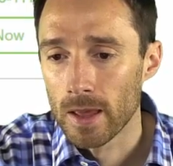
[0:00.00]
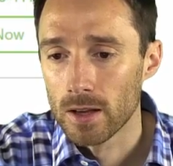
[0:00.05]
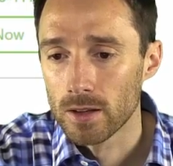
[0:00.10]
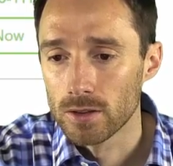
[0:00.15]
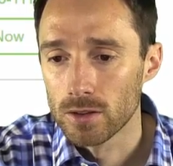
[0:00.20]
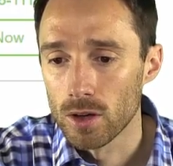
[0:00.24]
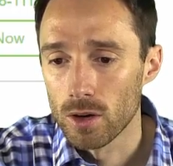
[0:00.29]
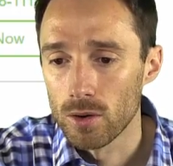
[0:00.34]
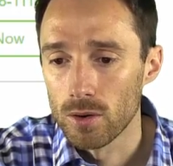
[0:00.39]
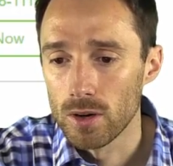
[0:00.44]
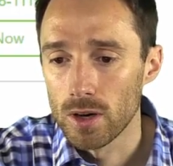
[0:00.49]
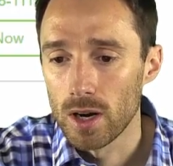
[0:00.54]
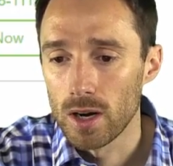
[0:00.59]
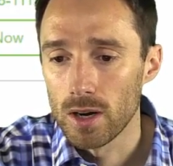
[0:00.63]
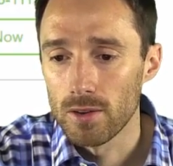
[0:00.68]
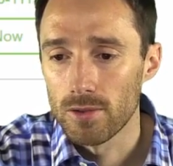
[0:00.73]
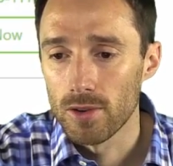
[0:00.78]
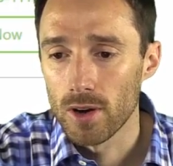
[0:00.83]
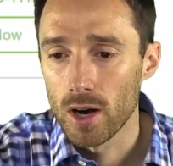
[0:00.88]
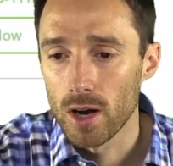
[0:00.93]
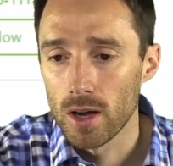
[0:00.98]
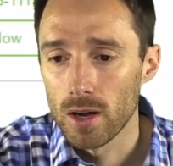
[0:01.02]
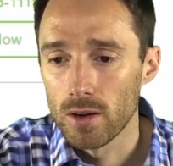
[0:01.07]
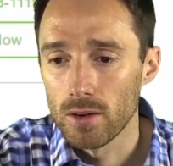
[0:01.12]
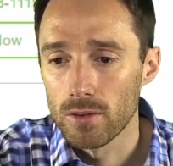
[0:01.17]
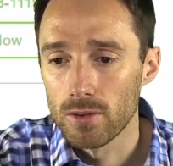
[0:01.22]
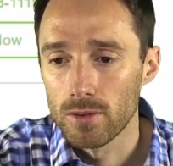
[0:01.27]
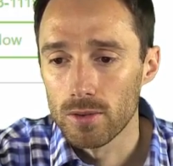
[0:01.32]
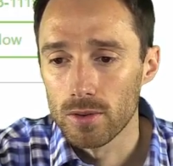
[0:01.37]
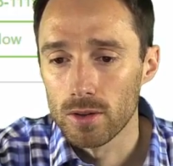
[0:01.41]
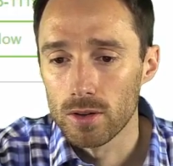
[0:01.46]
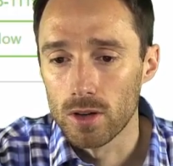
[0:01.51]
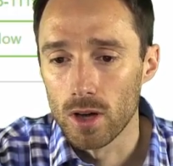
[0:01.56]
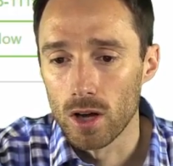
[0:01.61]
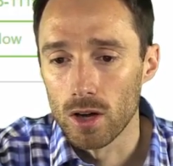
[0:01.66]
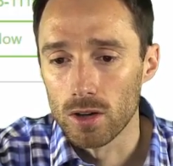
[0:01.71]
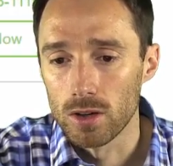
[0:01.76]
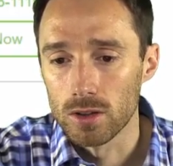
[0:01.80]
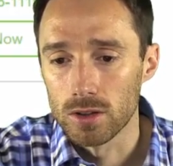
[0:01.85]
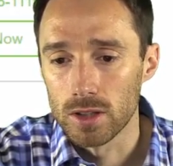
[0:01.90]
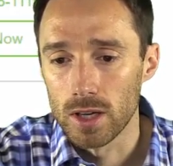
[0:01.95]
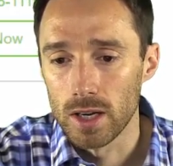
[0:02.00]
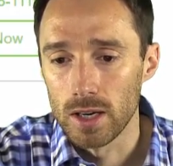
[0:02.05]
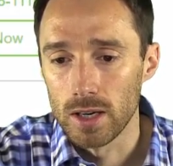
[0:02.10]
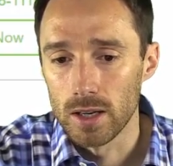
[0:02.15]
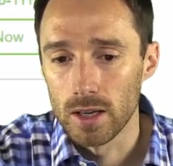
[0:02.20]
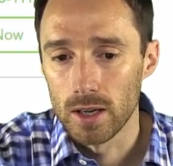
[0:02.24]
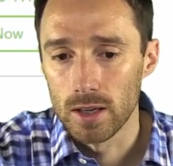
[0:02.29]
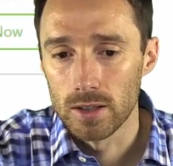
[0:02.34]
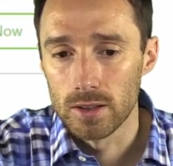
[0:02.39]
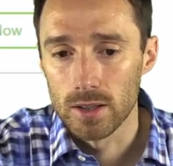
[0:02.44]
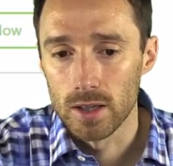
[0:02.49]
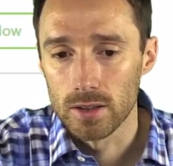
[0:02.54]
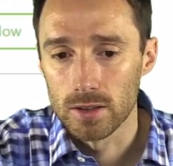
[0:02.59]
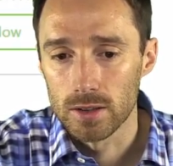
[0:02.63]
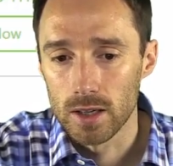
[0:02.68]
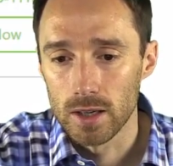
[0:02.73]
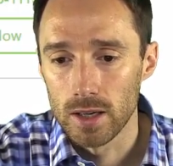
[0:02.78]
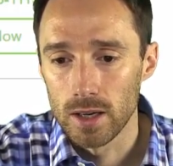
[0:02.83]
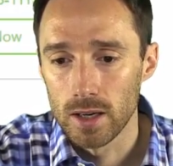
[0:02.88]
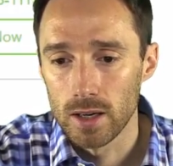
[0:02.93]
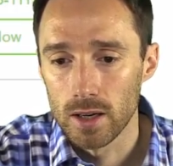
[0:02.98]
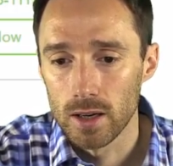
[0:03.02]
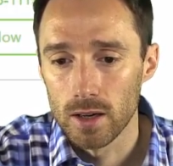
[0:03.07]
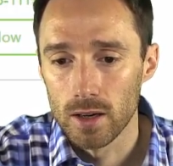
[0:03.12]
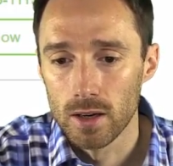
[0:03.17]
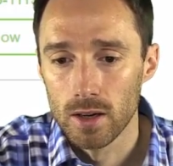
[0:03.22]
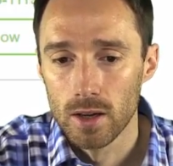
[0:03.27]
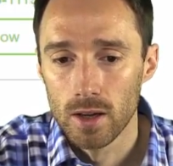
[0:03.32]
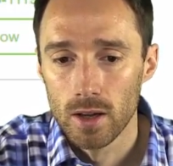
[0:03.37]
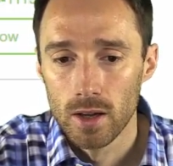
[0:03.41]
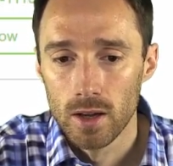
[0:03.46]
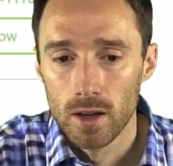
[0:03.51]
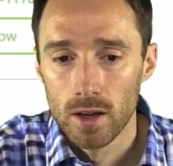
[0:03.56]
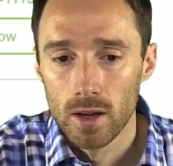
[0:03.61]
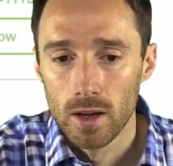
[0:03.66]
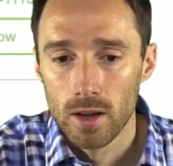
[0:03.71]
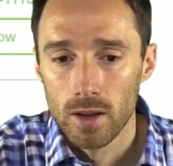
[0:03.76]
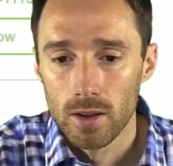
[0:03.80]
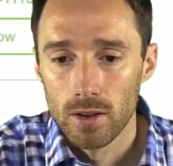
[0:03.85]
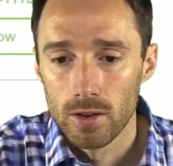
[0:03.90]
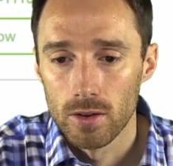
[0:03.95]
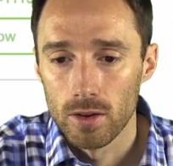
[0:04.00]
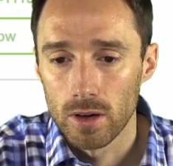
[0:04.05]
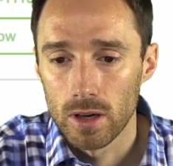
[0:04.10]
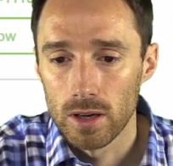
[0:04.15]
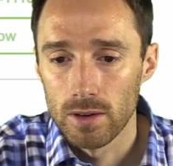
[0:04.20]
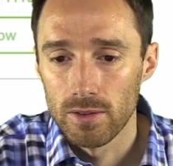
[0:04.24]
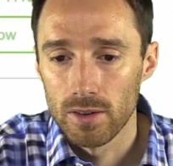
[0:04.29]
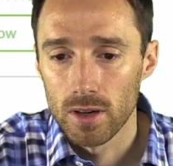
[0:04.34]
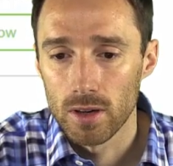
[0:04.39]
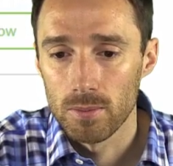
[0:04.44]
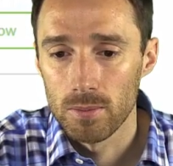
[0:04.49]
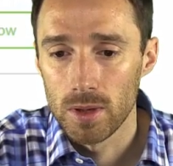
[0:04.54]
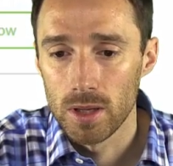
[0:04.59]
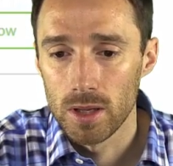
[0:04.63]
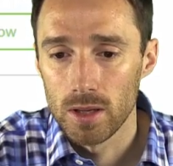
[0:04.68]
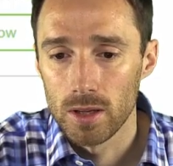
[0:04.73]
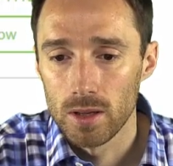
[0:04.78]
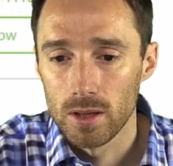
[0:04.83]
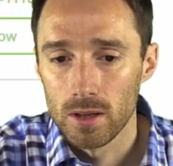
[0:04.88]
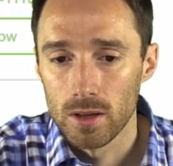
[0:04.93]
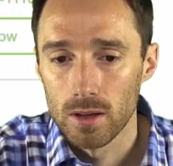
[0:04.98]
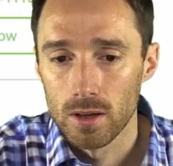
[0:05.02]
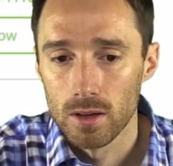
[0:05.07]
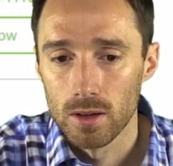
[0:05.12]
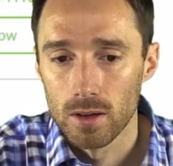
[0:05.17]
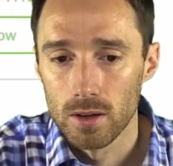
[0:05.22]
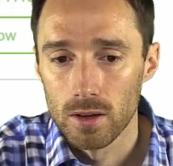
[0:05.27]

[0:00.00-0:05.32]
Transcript: So $95.88 Canadian. They're giving me